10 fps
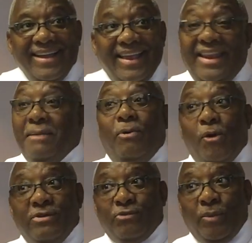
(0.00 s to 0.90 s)
And it's
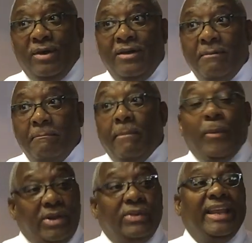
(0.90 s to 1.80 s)
important for real.
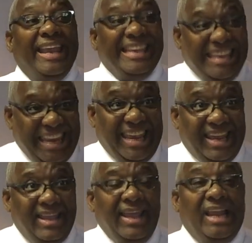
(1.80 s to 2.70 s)
But we know that he
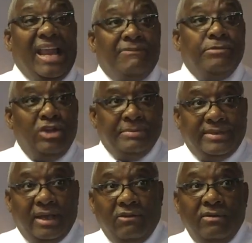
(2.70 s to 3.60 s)
did. He left him to
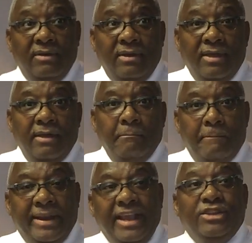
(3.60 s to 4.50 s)
himself.
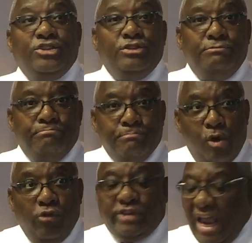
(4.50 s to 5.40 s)
But he
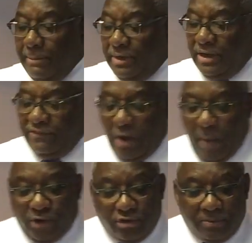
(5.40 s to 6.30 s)
moved Jacob in a different
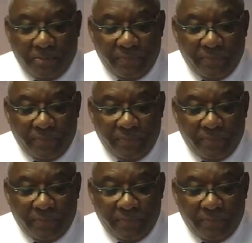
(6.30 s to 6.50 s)
direction.